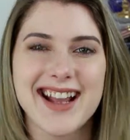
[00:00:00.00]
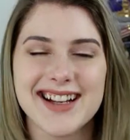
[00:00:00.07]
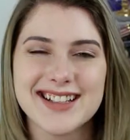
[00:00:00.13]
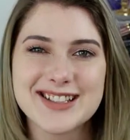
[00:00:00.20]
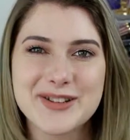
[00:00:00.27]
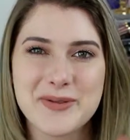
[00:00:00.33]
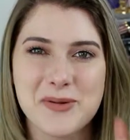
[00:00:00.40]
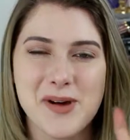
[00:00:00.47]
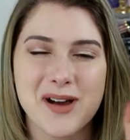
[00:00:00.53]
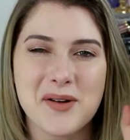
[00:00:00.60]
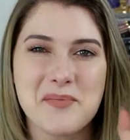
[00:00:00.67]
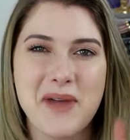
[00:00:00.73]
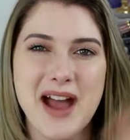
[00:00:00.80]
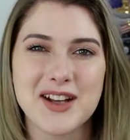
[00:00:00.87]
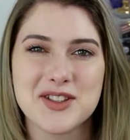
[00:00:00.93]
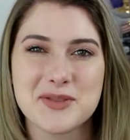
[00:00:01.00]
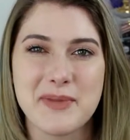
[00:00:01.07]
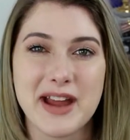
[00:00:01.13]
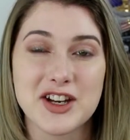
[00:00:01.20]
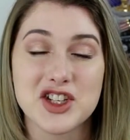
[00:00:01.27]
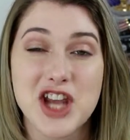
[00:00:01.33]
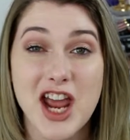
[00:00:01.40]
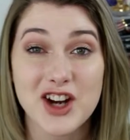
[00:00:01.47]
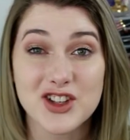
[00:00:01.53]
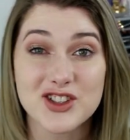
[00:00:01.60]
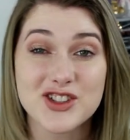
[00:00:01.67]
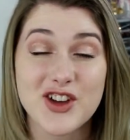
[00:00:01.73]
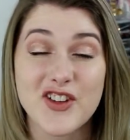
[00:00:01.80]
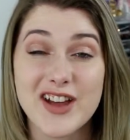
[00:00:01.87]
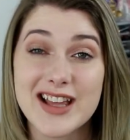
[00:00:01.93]
Guys, welcome back to my channel.
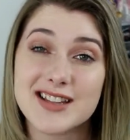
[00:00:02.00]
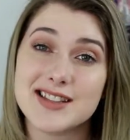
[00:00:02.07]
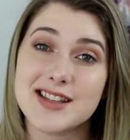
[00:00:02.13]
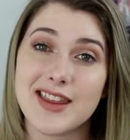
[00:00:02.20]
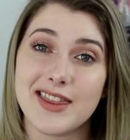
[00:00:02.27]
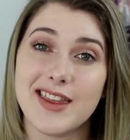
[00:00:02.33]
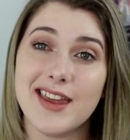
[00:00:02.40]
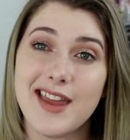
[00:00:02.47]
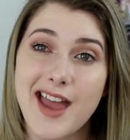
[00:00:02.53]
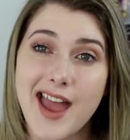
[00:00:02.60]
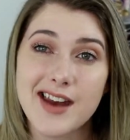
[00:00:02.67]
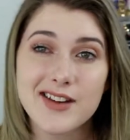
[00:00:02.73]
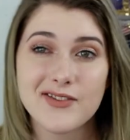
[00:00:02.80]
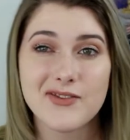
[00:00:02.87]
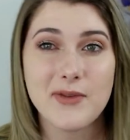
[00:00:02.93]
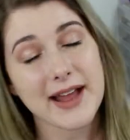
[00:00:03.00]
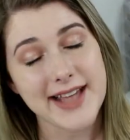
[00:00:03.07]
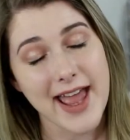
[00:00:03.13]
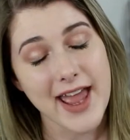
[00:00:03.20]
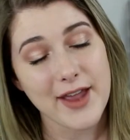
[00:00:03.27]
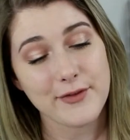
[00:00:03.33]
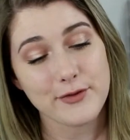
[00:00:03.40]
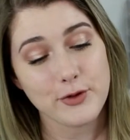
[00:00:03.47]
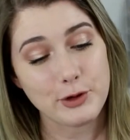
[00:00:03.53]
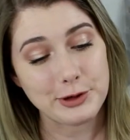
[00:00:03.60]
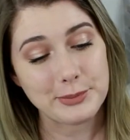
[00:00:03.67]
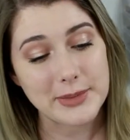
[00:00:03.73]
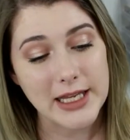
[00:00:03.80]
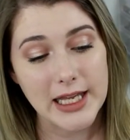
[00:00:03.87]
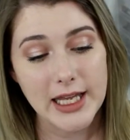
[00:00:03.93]
So it's the end of the day for
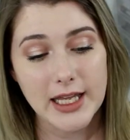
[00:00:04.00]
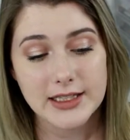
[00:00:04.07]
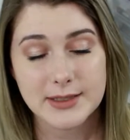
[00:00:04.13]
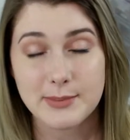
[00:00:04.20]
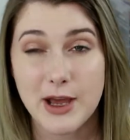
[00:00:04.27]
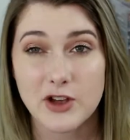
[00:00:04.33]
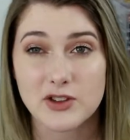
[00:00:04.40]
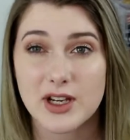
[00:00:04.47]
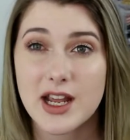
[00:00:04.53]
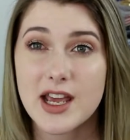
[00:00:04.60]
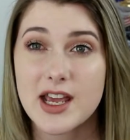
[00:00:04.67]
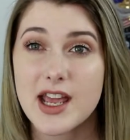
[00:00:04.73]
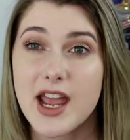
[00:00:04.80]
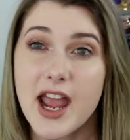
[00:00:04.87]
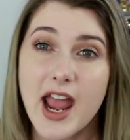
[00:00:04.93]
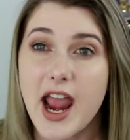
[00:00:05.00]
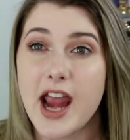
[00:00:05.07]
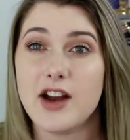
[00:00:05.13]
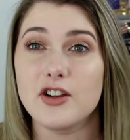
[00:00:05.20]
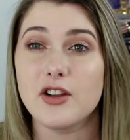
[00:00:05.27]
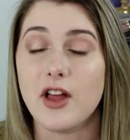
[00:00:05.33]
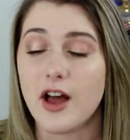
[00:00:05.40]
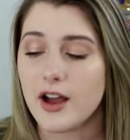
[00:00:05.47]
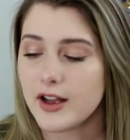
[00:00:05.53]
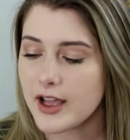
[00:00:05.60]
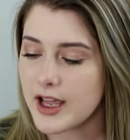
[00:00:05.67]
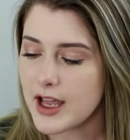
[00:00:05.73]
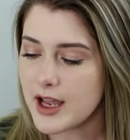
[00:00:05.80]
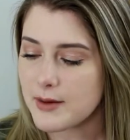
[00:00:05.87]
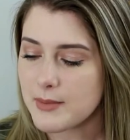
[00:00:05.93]
me. It's about 8 o'clock
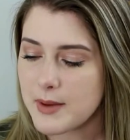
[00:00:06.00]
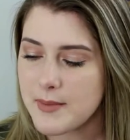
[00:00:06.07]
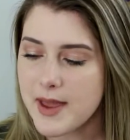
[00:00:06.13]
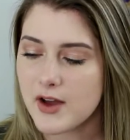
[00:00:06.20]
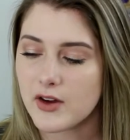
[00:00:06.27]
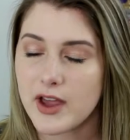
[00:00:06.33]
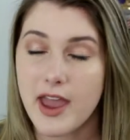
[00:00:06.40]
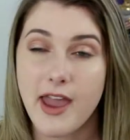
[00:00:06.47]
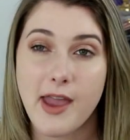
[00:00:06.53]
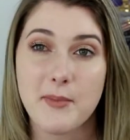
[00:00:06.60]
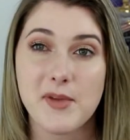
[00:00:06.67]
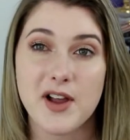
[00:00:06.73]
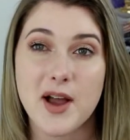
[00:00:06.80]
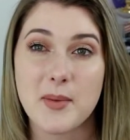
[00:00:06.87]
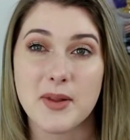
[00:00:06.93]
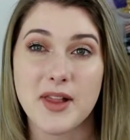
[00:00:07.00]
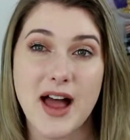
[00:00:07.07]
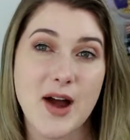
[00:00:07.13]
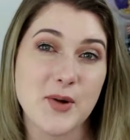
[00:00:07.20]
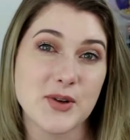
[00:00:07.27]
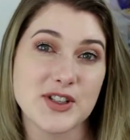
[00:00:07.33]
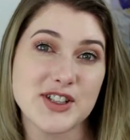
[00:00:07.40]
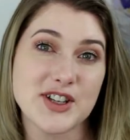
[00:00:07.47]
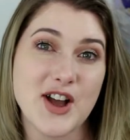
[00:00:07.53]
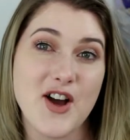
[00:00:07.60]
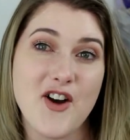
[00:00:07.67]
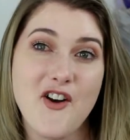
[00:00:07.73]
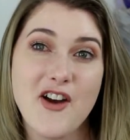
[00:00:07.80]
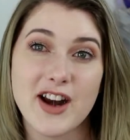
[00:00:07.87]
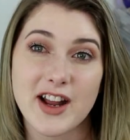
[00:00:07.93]
and my mail came a couple hours
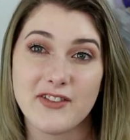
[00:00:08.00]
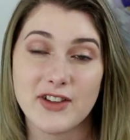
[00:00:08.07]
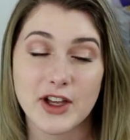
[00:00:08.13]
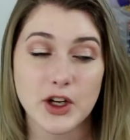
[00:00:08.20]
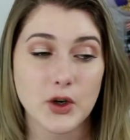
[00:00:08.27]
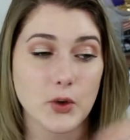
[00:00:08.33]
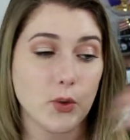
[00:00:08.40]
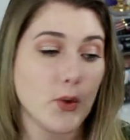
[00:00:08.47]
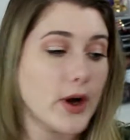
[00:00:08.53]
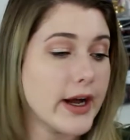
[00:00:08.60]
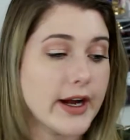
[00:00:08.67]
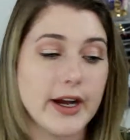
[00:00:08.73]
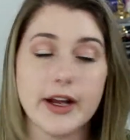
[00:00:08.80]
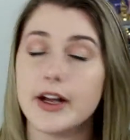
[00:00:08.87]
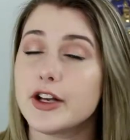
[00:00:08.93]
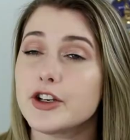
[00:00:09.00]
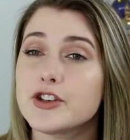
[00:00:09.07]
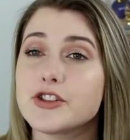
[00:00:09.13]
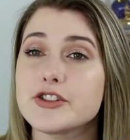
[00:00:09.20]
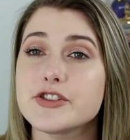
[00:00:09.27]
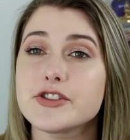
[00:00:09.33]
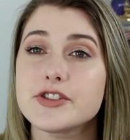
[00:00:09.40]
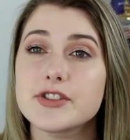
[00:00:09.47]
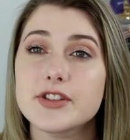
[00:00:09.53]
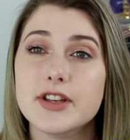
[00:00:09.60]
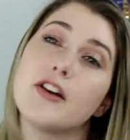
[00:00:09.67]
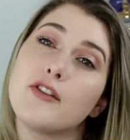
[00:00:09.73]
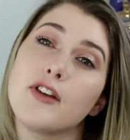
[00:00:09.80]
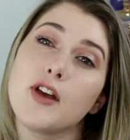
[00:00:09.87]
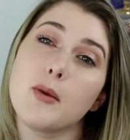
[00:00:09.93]
ago and I figured why not just
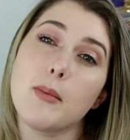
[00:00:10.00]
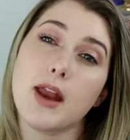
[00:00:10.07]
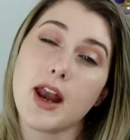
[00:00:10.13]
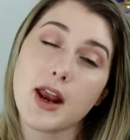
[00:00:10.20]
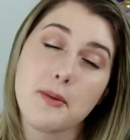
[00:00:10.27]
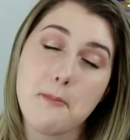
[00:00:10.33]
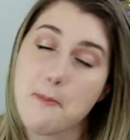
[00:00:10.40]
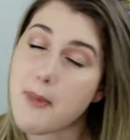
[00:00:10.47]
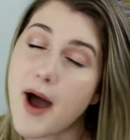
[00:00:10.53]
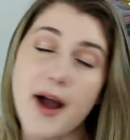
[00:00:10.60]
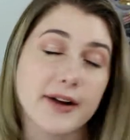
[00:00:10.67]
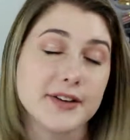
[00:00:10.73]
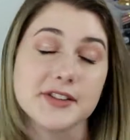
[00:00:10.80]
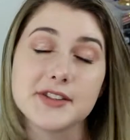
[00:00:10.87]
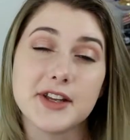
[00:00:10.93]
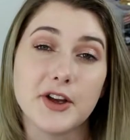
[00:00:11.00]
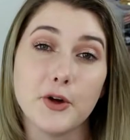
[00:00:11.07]
film an unboxing